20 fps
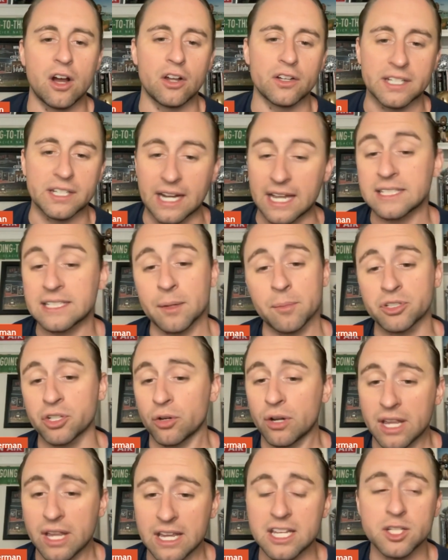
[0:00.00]
Today's
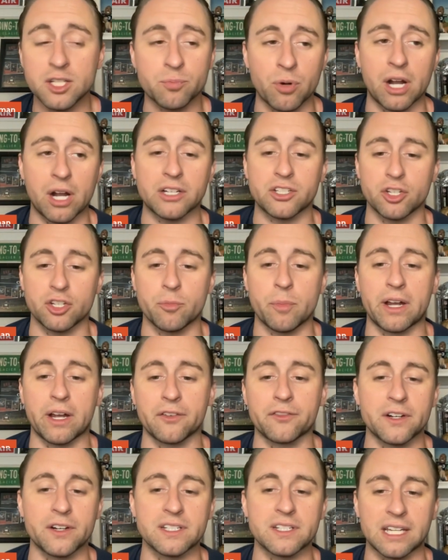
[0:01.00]
episode is brought to you by
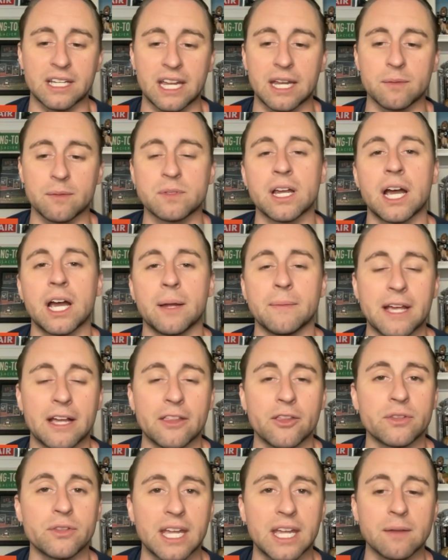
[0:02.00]
our friends at Game Time.
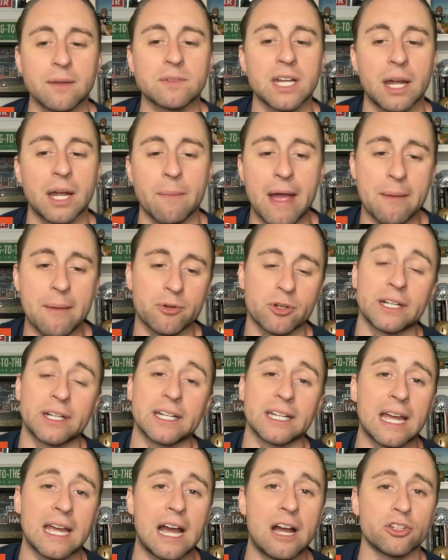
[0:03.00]
Download the Game Time app, create
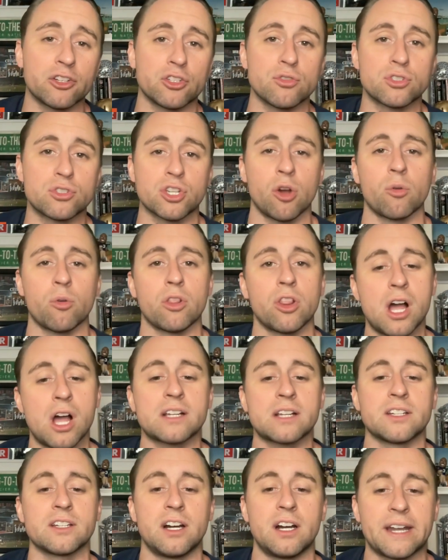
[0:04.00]
an account, use code
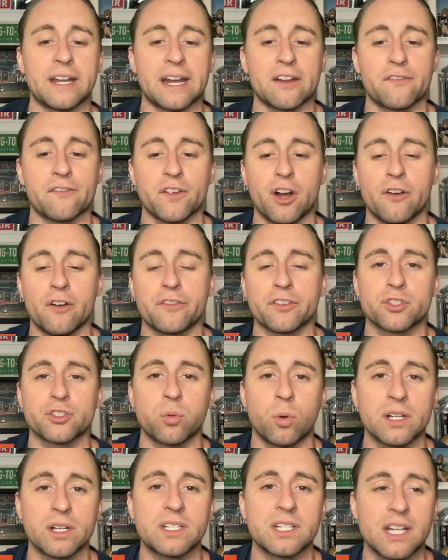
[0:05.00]
LOCKEDONNFL for
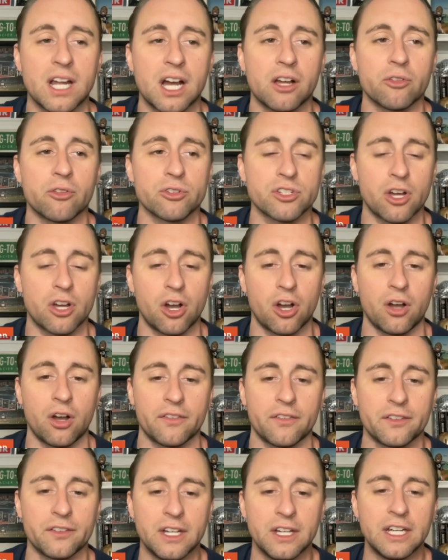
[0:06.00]
$20
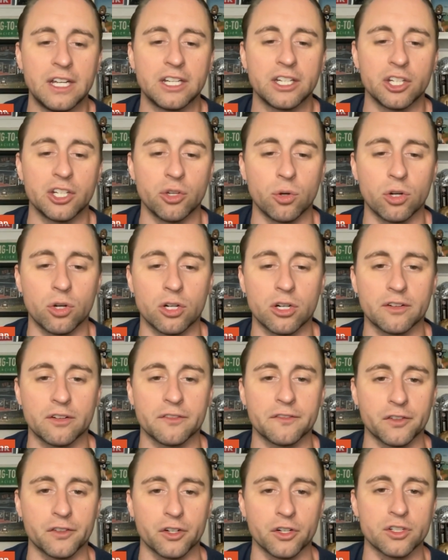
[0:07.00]
off your
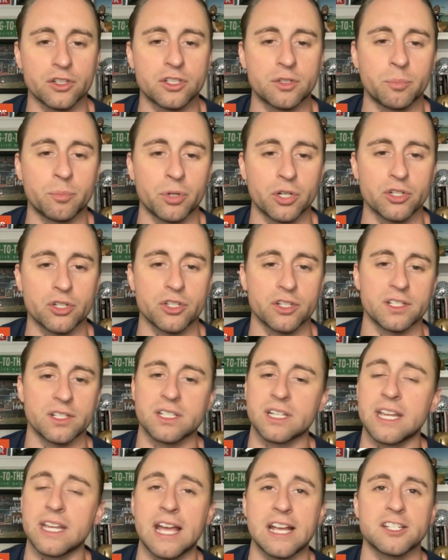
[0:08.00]
first
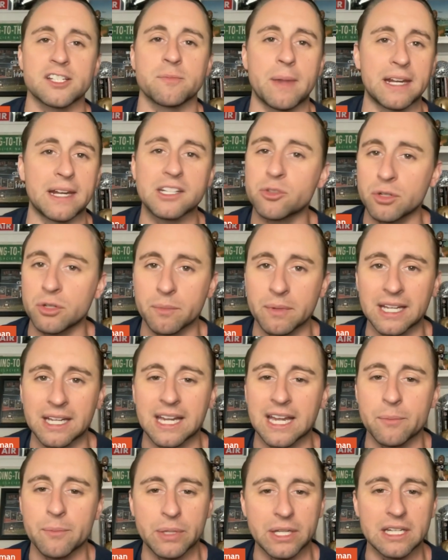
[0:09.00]
purchase. And yes, mandatory
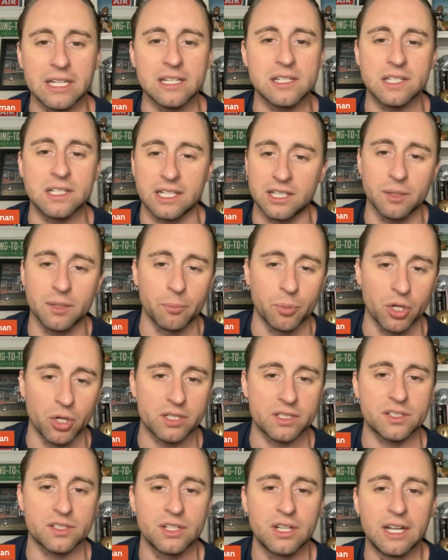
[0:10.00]
minicamp is in the
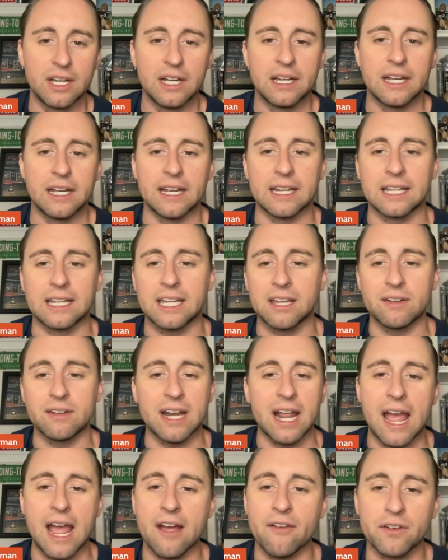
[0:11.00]
books, and
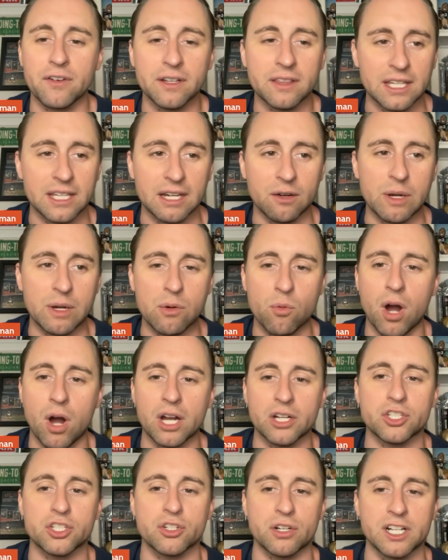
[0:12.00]
given everything we
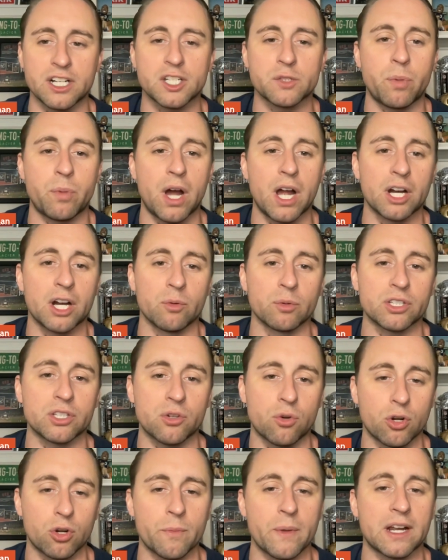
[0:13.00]
watched transpire with the
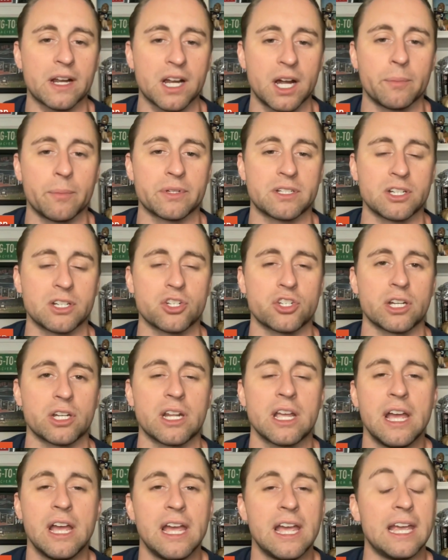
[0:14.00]
quarterback
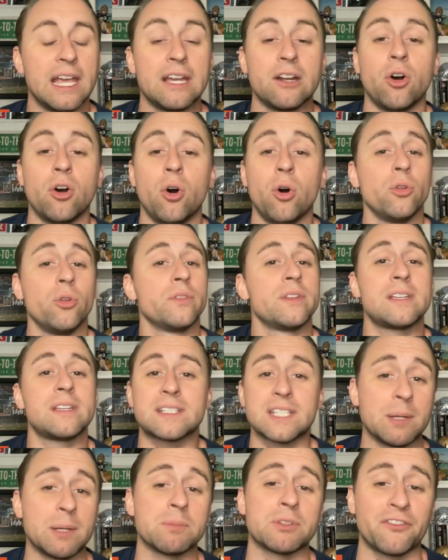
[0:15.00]
competition, it only
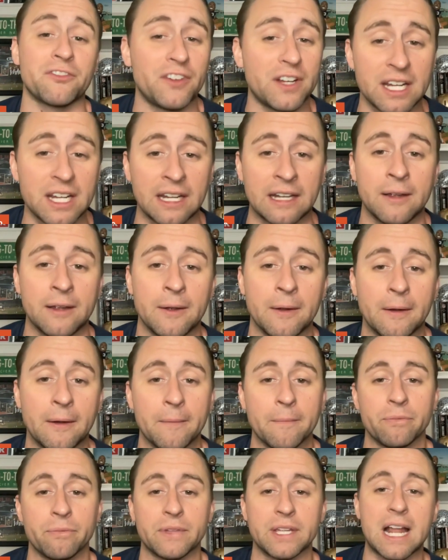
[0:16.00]
seems fitting
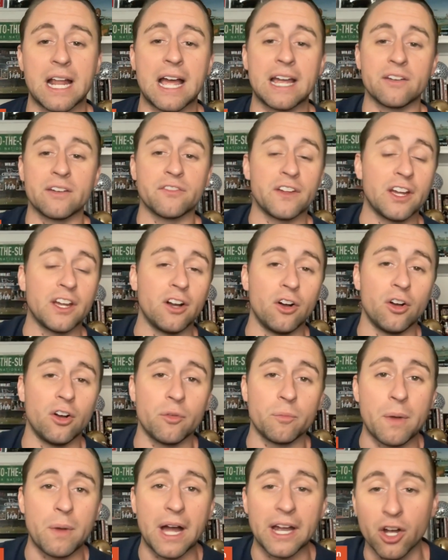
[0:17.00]
that I
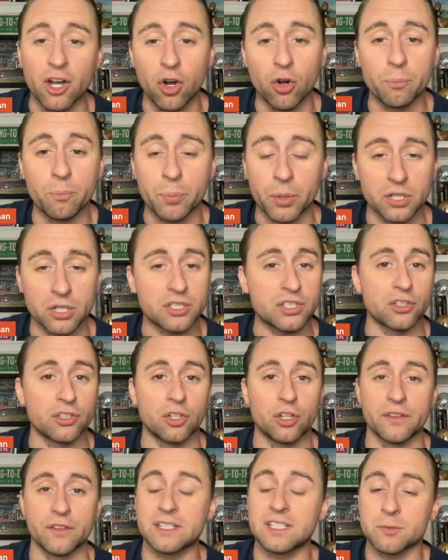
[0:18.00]
unveil my own
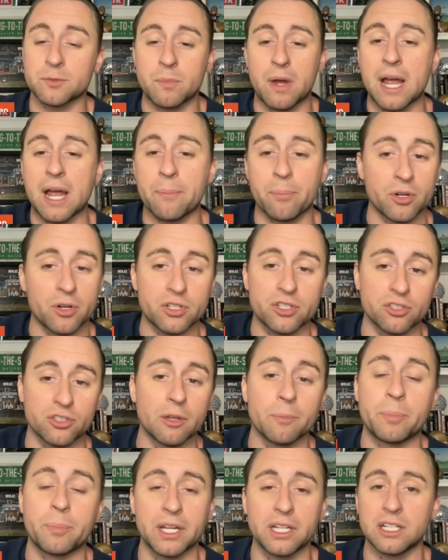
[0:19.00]
personal, and this is my
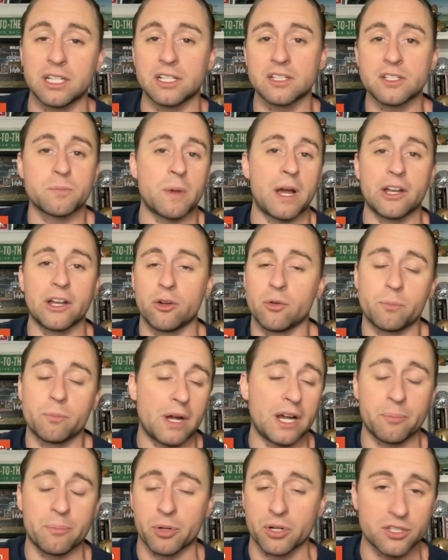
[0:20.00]
personal opinions,
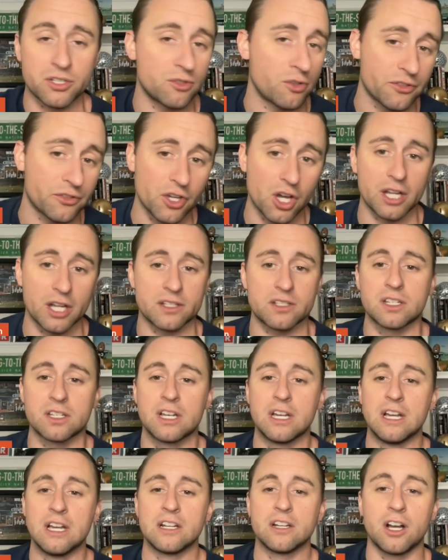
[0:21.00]
my personal thoughts,
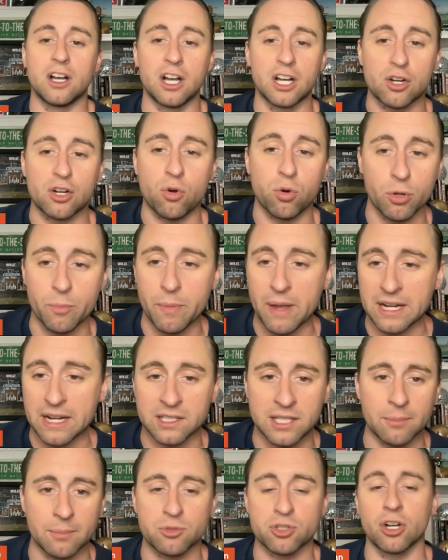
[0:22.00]

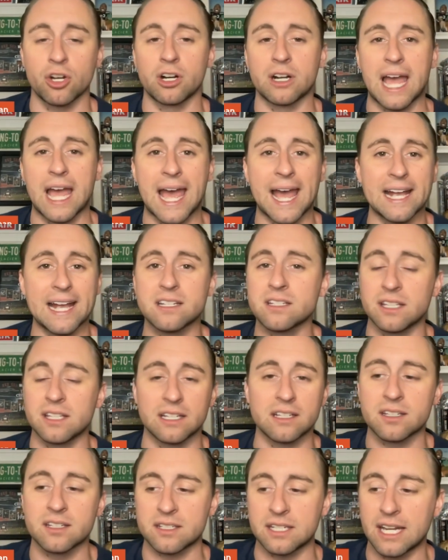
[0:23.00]
quarterback depth chart as
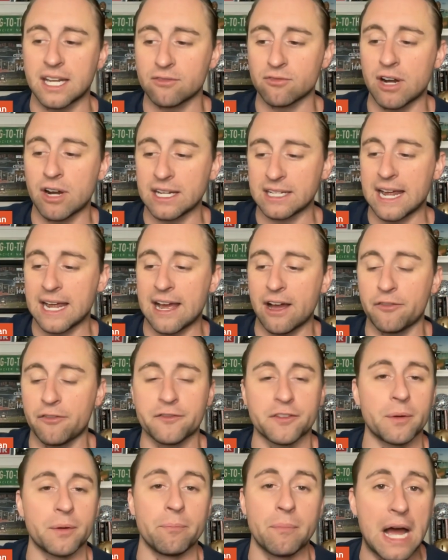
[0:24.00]
things stand right now
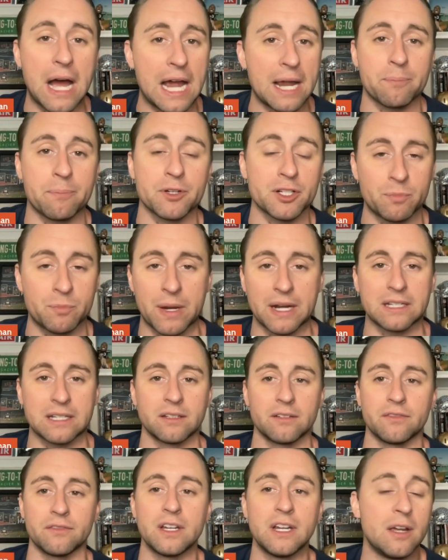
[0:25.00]
from my
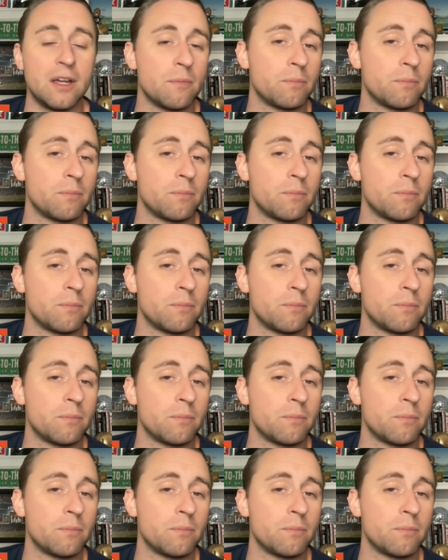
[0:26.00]
perspective.